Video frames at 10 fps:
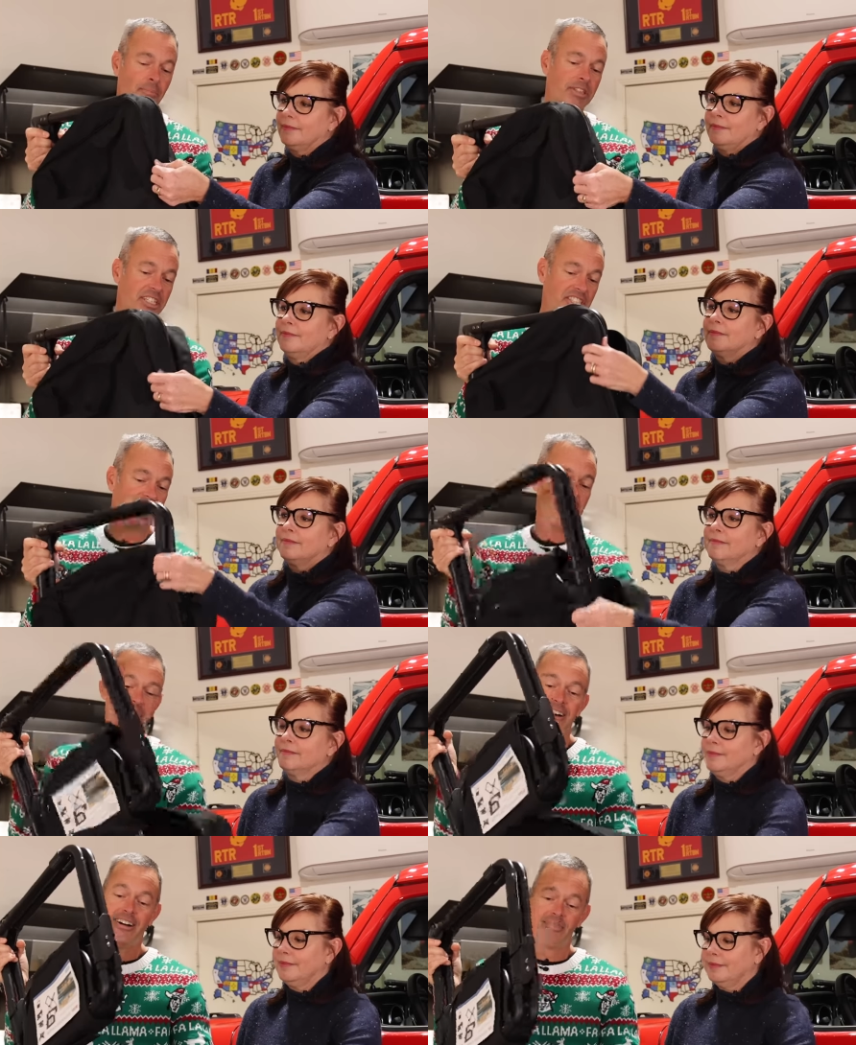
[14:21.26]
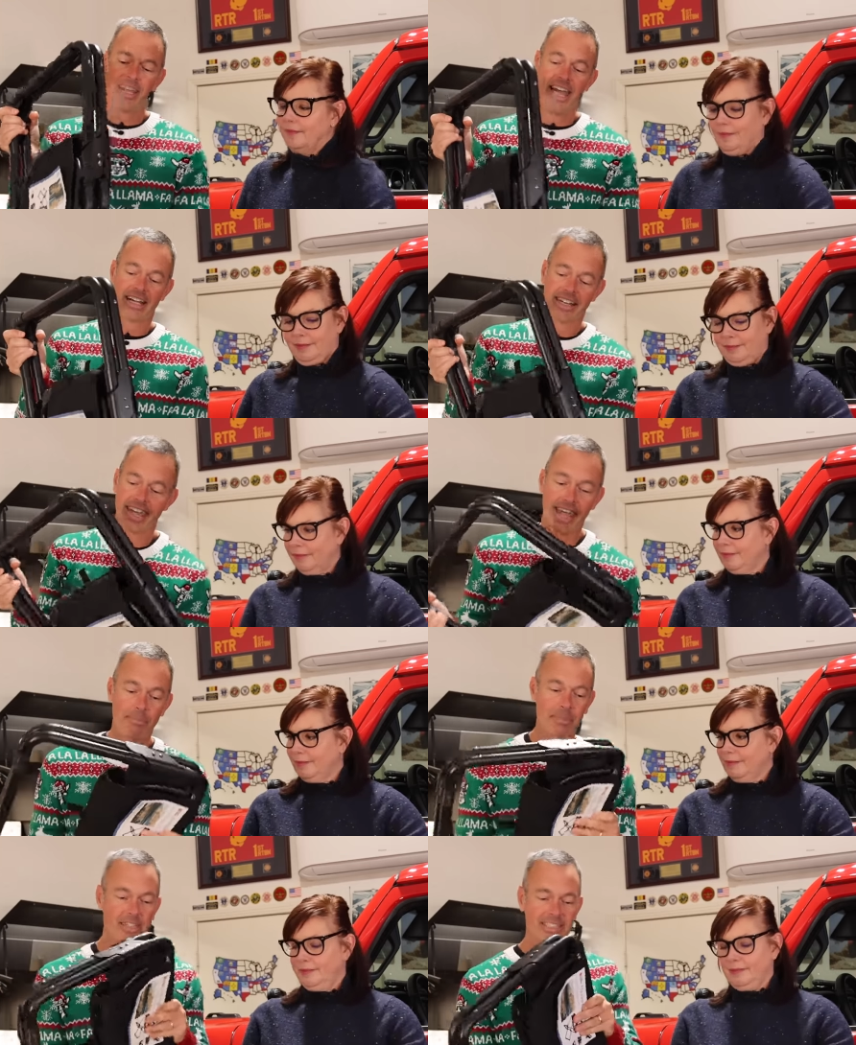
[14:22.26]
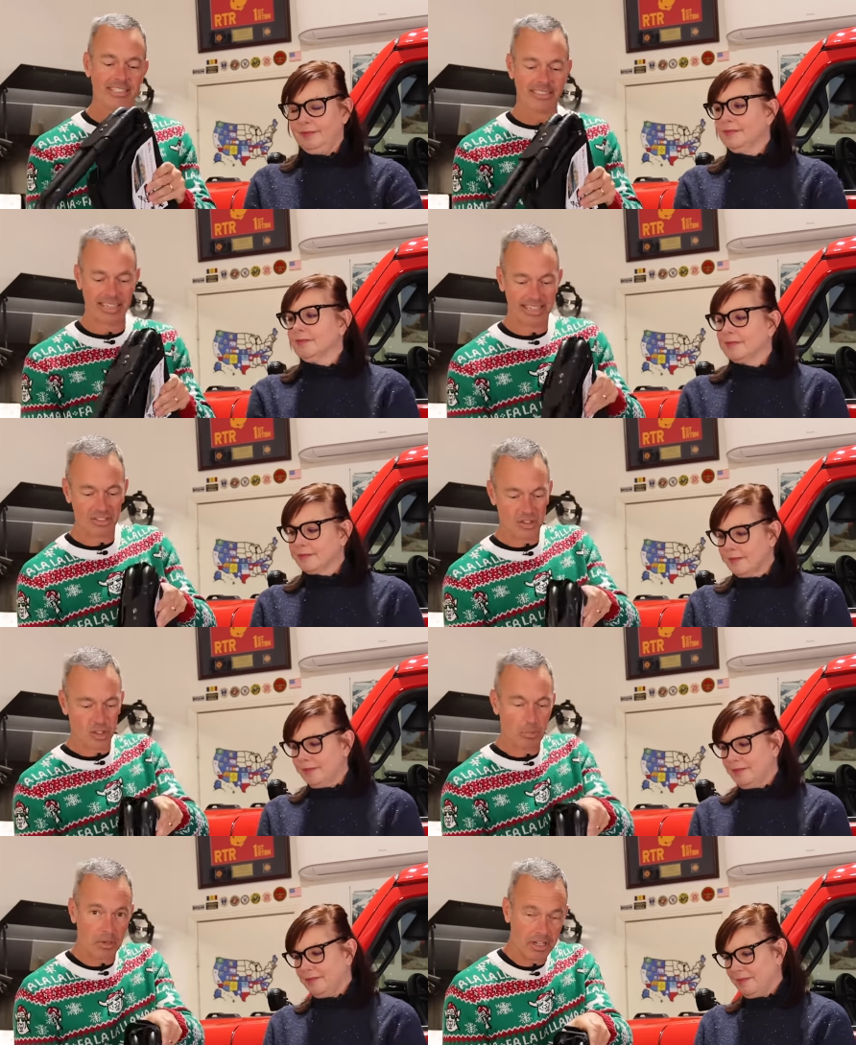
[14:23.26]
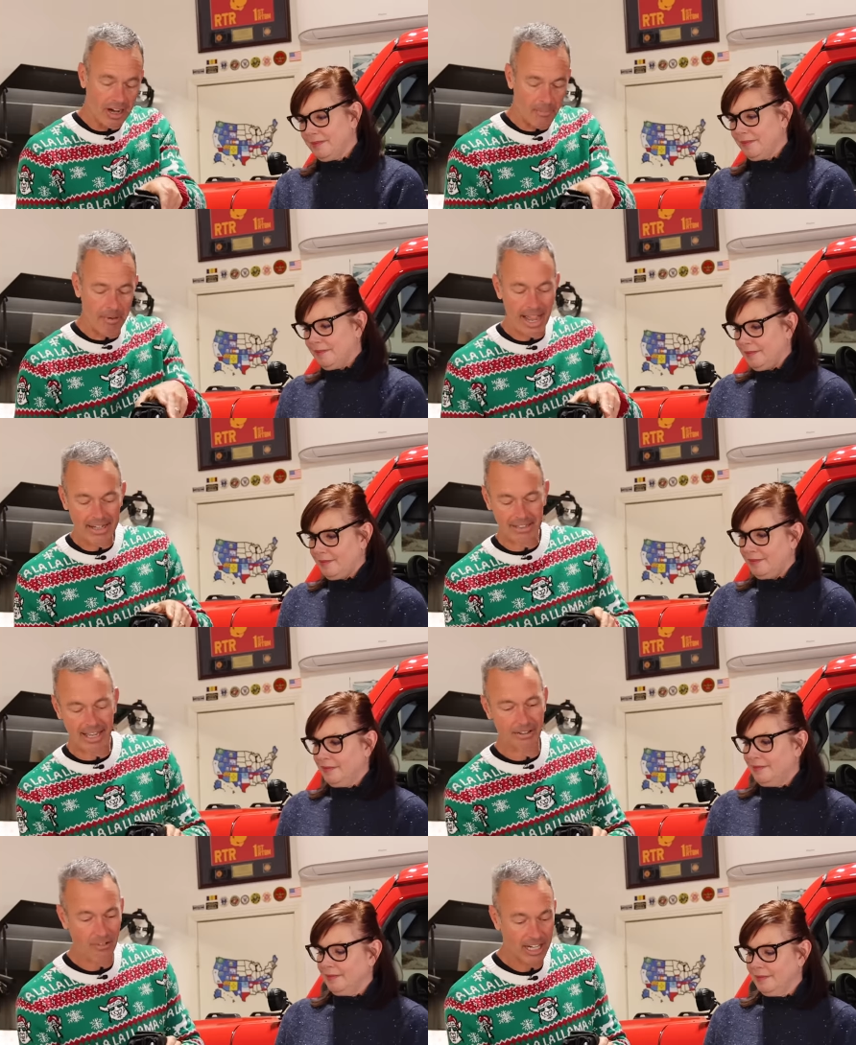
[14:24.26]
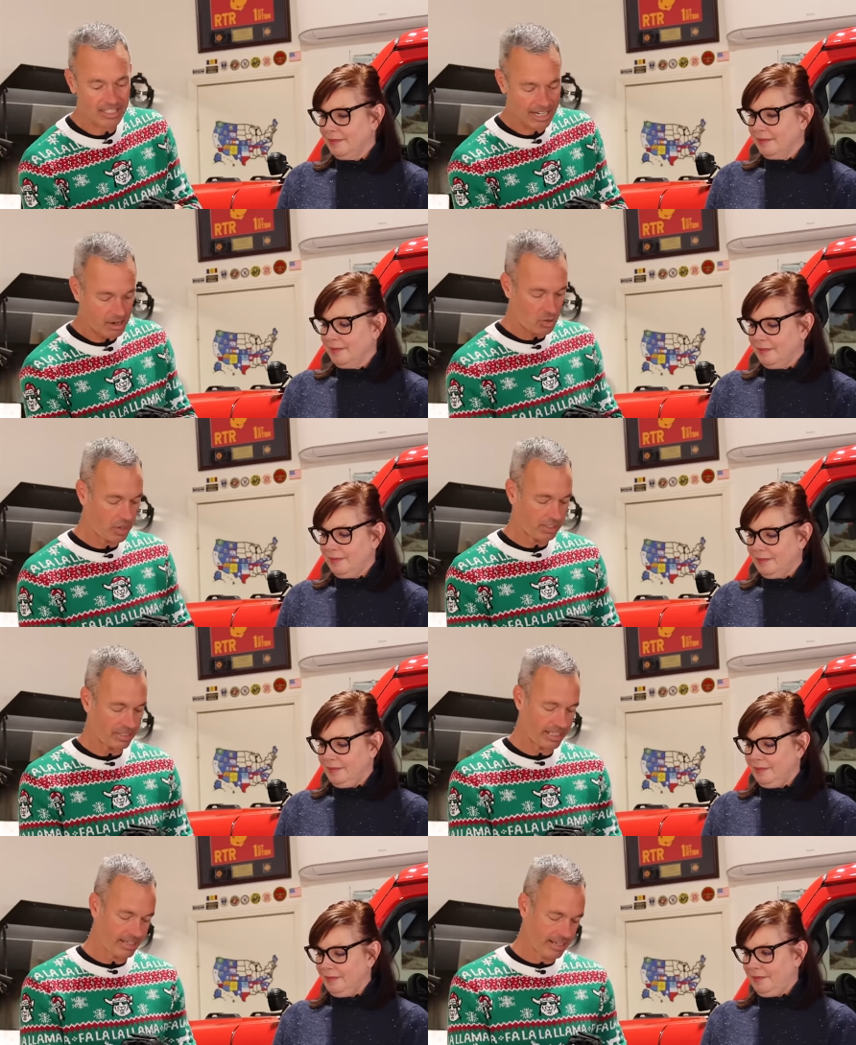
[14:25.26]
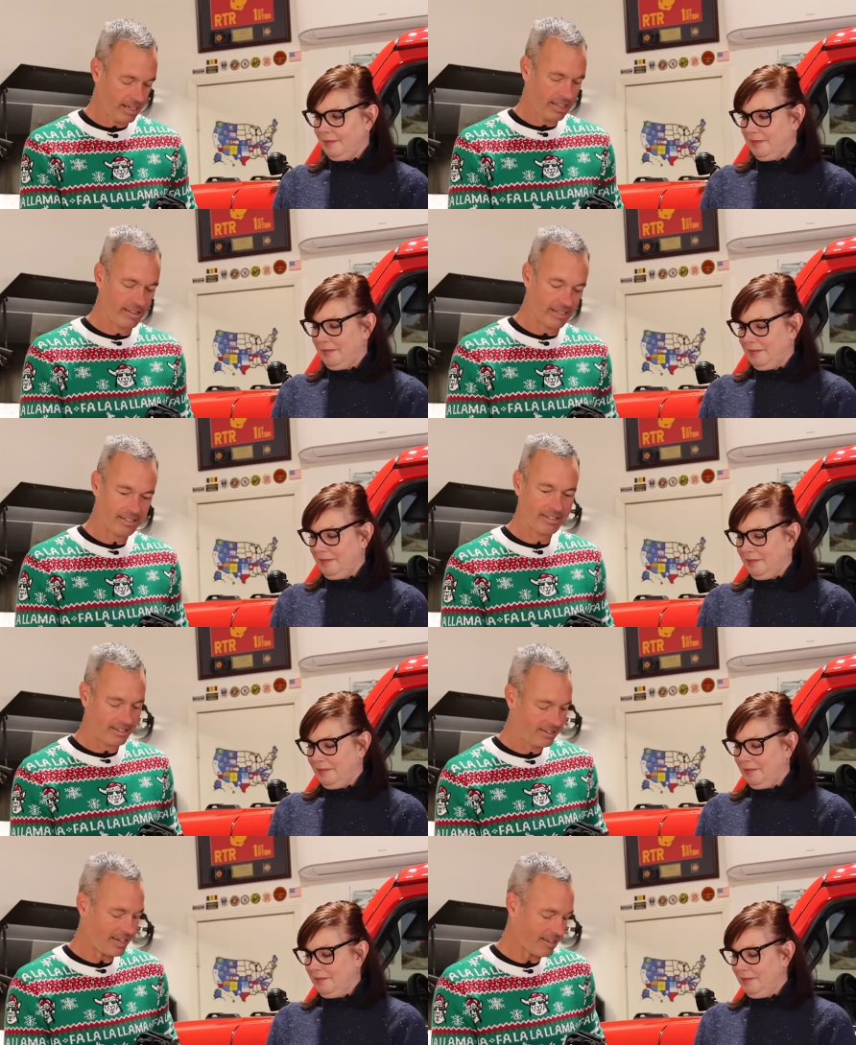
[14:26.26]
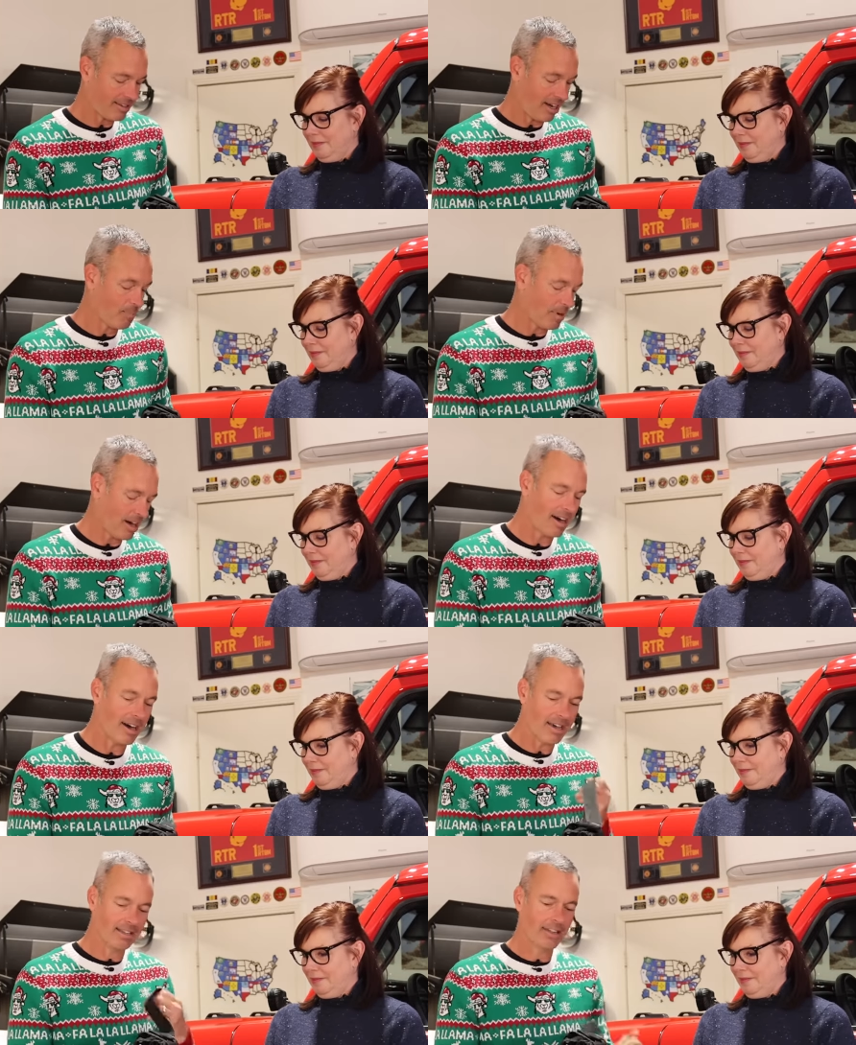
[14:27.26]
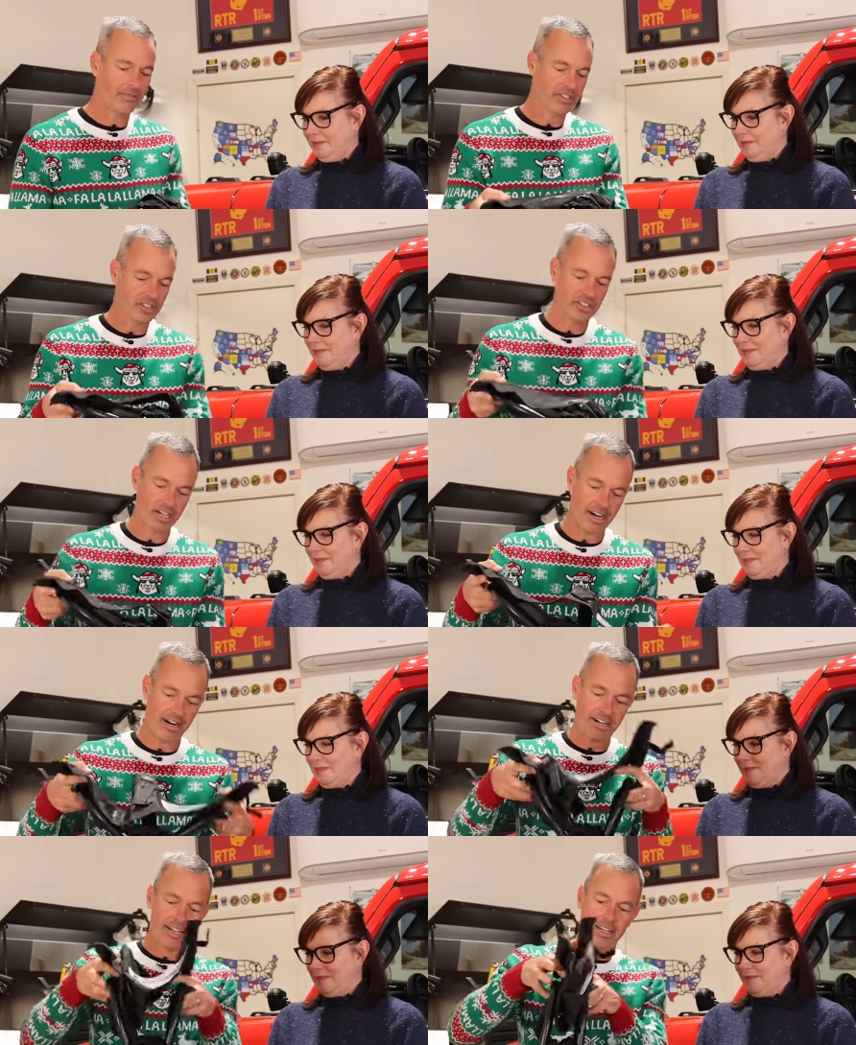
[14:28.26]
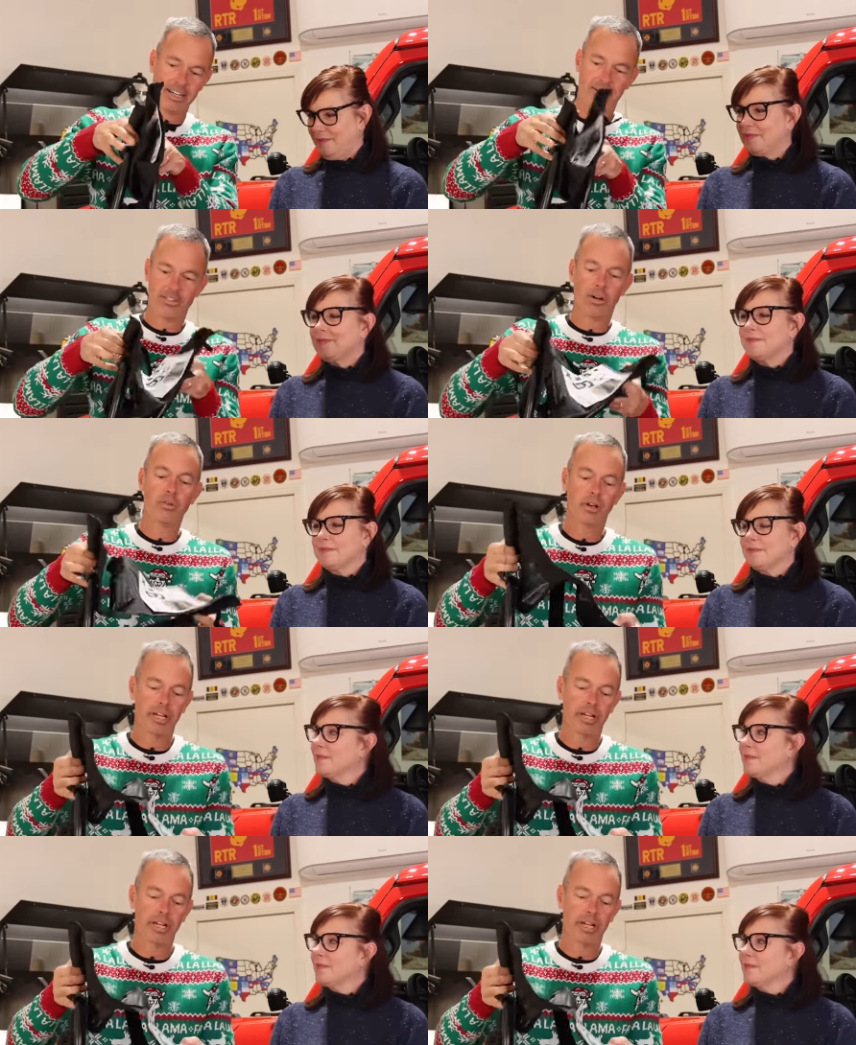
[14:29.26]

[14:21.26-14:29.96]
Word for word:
Speaker 1: But the chair at camp, look at this thing. It's super compact and watch how quickly this sets up. I love this chair. It's so,